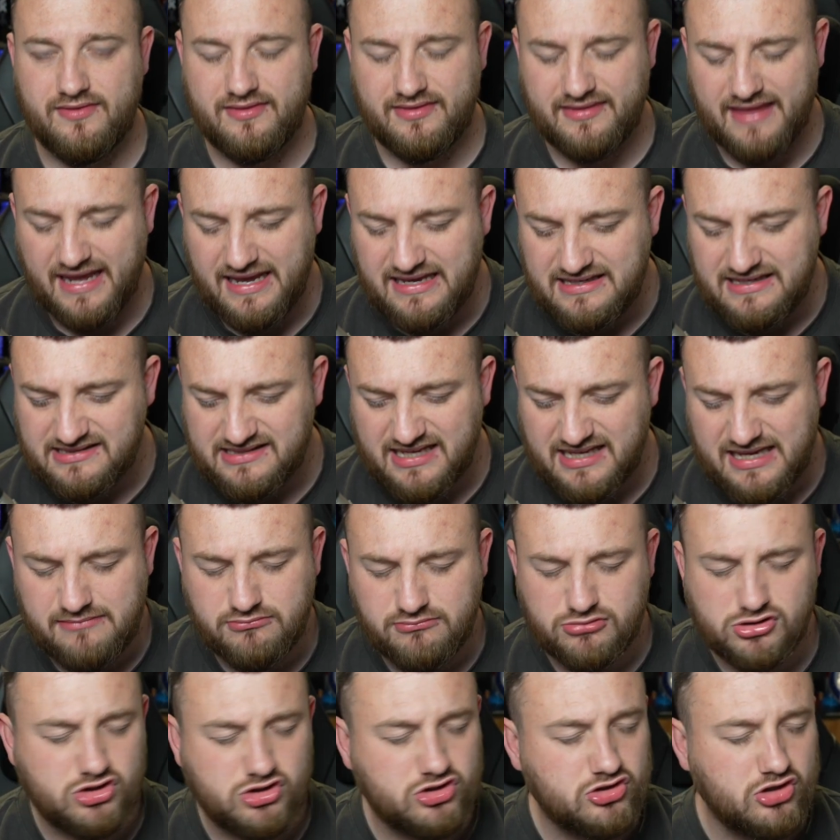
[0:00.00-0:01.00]
they seem
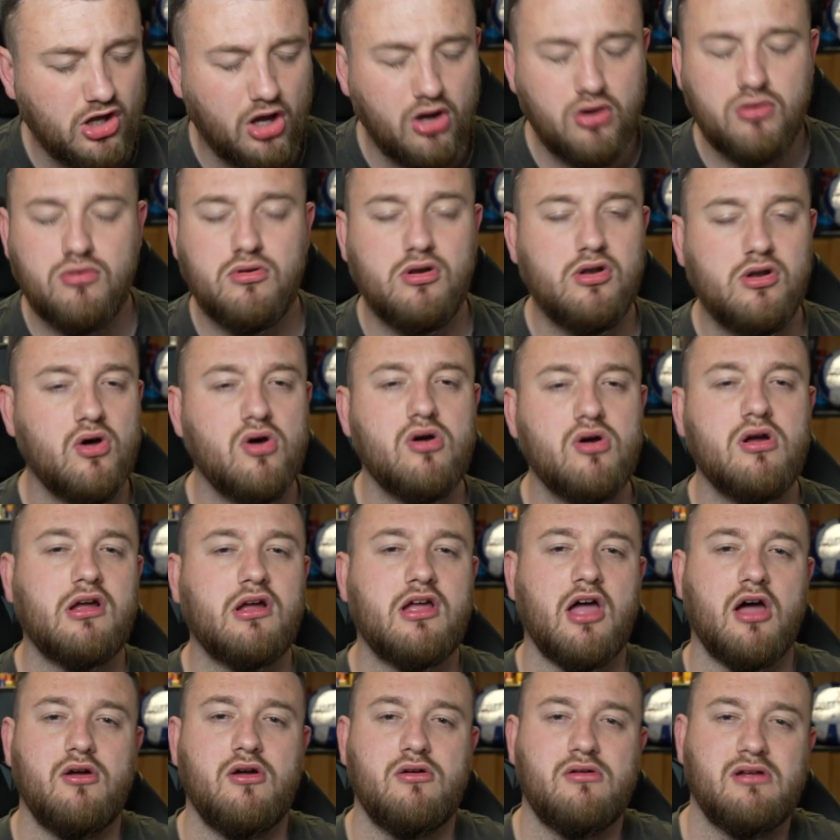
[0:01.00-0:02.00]
so long
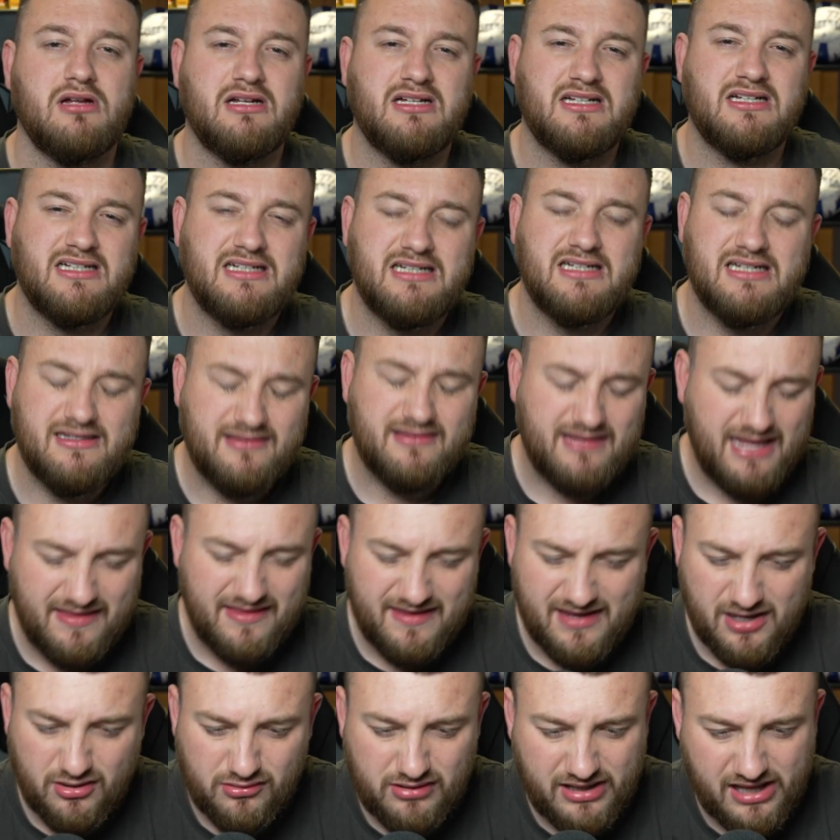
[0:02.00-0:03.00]
ago. They're
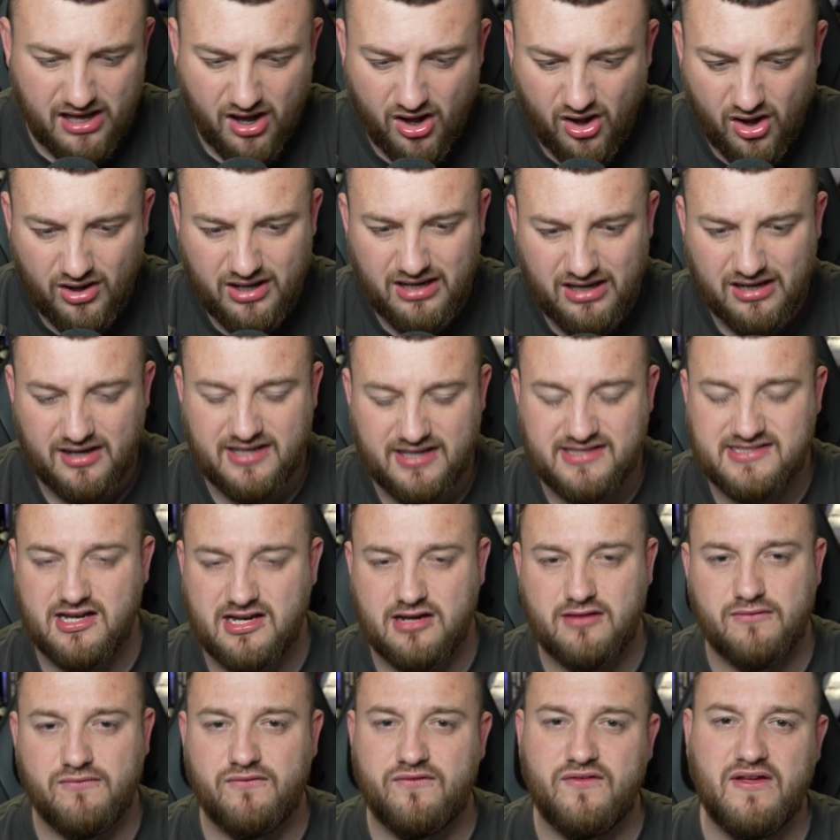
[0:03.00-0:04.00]
the only highlights I
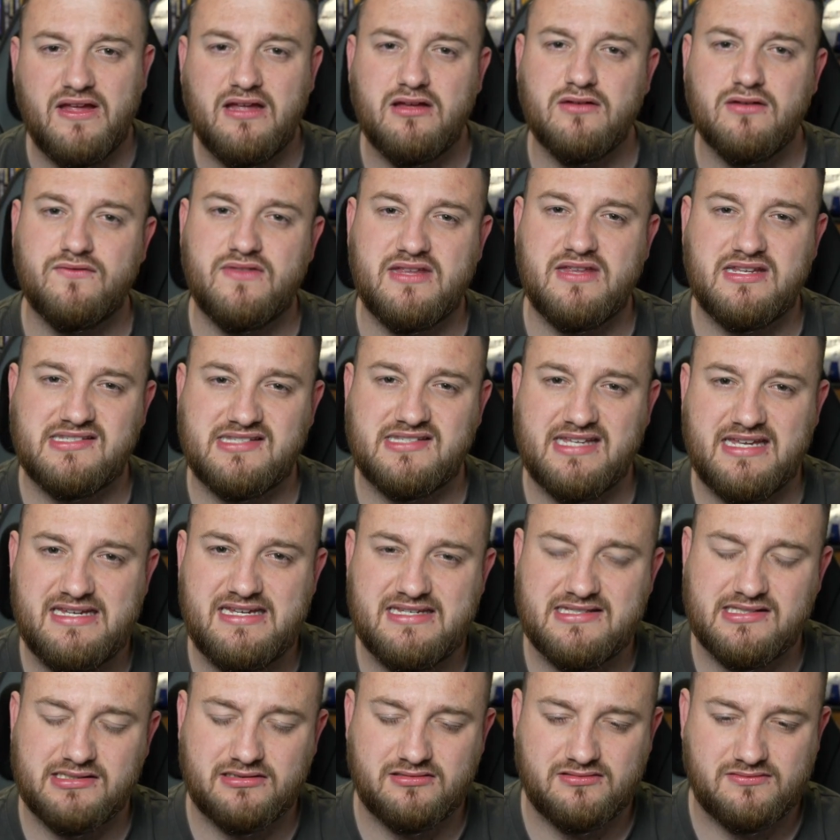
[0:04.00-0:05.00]
can think of this
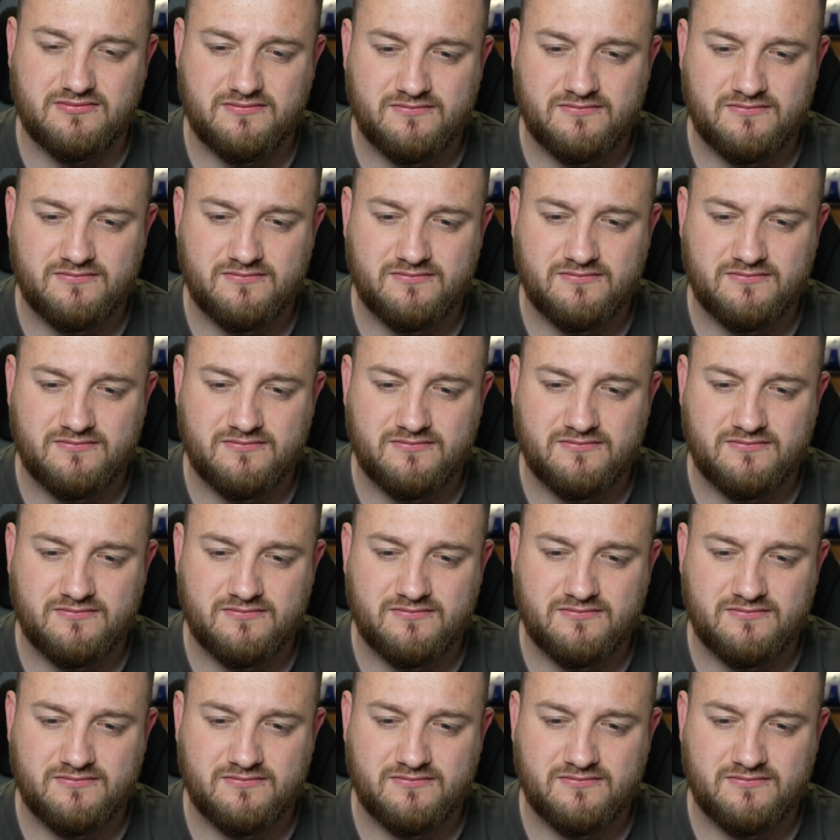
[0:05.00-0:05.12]
season.